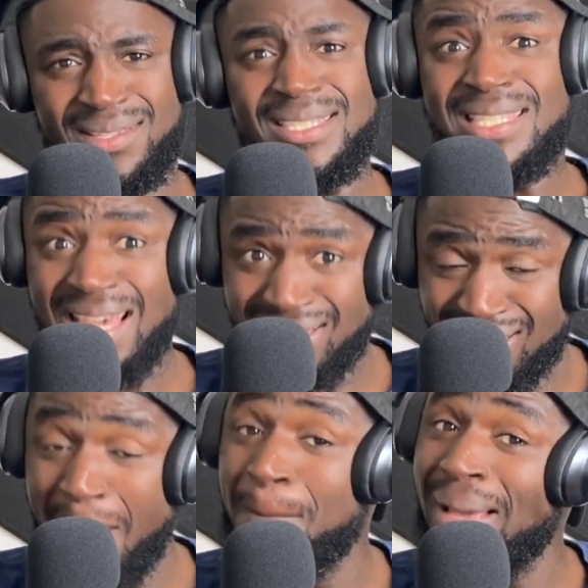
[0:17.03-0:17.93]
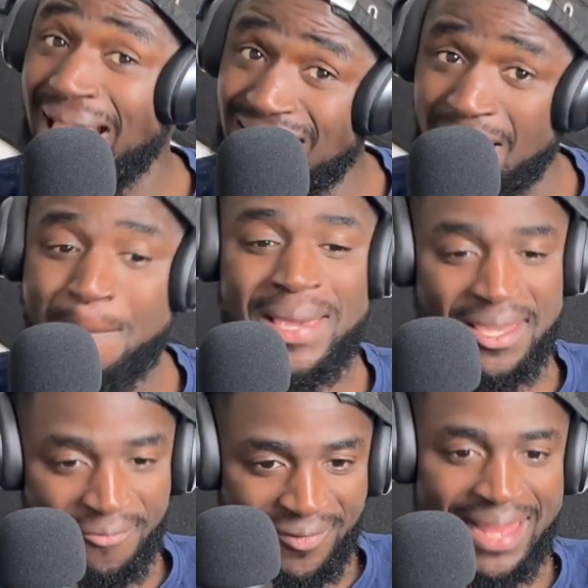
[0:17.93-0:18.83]
yes, amazing, Micky
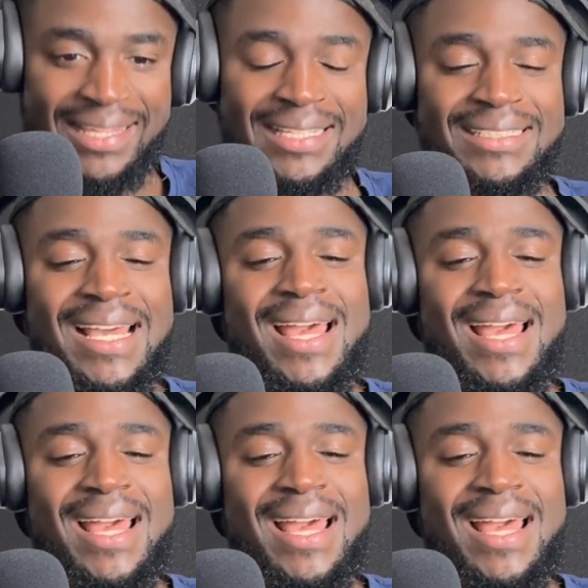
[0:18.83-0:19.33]
Flanagan.